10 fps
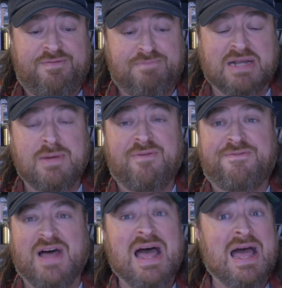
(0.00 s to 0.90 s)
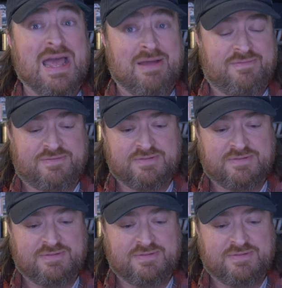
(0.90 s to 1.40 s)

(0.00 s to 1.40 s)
Pack number five.